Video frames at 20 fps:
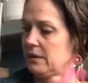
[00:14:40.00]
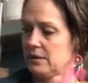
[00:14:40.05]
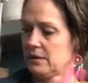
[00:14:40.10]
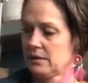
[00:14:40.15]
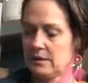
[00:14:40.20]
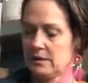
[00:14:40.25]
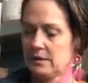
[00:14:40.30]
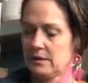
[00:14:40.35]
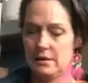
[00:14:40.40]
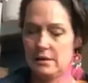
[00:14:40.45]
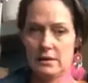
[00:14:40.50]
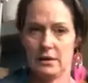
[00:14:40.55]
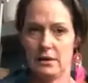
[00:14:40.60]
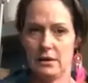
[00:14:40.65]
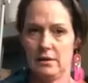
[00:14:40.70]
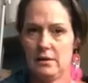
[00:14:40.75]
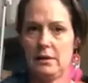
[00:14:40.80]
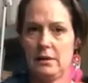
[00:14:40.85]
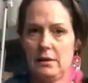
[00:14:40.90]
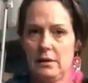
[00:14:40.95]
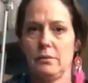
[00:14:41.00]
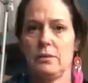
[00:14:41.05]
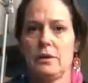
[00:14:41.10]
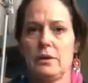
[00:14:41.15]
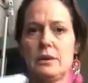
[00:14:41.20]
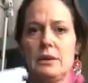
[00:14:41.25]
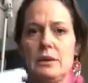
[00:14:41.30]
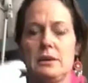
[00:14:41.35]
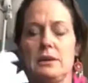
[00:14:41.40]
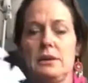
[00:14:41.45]
So what I
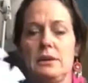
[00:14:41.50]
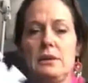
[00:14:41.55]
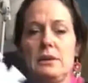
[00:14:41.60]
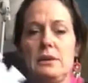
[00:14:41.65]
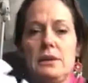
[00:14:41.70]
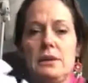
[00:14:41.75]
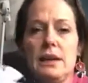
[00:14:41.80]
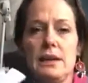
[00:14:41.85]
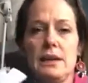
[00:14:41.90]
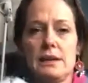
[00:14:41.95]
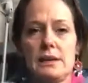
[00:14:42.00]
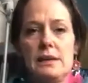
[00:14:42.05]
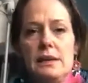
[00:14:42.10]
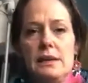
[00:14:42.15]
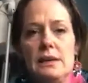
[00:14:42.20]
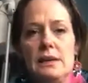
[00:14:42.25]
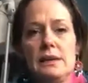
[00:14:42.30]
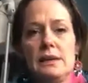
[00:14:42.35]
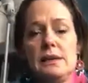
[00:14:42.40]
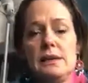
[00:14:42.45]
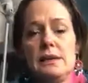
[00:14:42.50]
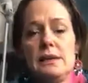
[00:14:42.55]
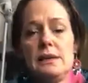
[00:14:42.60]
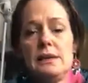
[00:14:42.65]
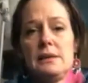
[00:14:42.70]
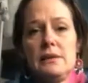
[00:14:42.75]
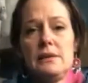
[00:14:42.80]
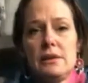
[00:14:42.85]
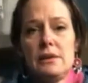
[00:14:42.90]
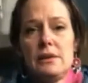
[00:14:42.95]
do to get to this is I've
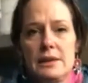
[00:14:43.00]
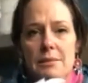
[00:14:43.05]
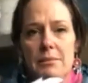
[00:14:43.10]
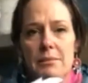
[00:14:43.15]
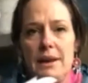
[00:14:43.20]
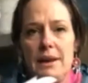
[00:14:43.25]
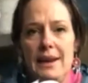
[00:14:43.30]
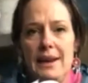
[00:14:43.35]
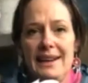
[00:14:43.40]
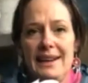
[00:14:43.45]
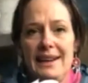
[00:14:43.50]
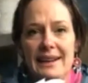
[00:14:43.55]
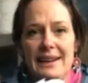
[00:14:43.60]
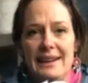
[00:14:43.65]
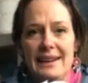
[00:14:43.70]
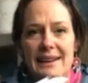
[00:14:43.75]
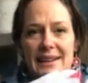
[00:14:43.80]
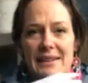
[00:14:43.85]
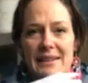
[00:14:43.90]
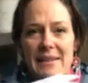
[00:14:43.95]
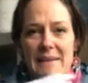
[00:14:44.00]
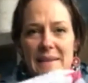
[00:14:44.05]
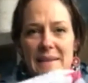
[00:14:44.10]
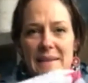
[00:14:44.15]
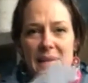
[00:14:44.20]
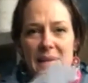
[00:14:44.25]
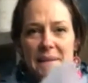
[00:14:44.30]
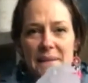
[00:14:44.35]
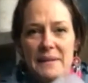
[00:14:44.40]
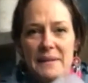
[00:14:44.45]
got a template
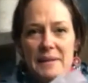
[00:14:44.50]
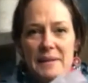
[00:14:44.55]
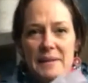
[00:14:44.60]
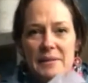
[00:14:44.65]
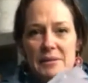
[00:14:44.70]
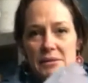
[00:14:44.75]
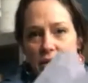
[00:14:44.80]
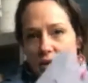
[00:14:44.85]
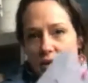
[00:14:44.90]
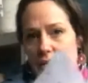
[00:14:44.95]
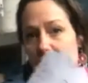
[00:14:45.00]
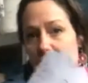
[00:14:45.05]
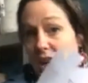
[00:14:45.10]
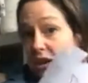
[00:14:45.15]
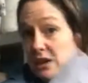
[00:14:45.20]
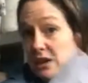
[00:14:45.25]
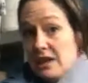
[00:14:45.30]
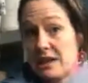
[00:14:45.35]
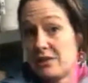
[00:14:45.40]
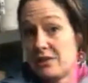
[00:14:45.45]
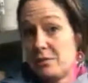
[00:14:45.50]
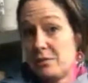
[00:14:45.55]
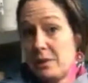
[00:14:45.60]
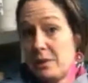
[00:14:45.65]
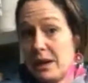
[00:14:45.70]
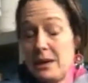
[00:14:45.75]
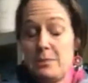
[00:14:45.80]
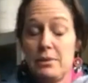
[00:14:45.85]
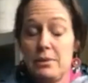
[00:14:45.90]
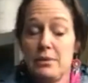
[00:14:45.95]
just cut out of
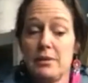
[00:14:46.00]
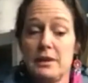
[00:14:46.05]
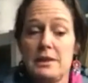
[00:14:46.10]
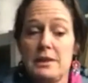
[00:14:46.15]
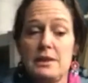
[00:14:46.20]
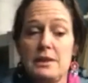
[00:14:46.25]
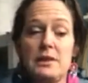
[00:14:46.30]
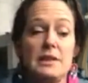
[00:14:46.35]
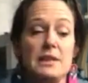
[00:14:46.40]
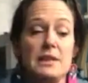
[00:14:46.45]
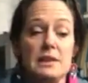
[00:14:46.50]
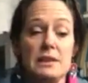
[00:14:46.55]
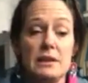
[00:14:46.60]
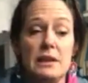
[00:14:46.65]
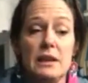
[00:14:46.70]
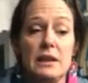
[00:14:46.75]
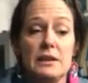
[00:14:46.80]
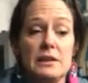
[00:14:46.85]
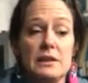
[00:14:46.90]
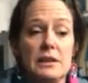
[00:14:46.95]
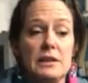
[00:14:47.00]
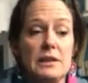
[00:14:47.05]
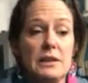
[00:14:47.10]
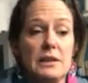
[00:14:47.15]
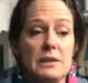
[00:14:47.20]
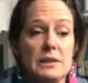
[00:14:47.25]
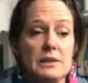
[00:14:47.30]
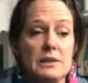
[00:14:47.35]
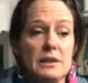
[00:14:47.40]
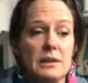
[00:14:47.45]
paper. I do
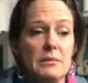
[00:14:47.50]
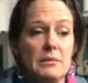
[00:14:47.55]
use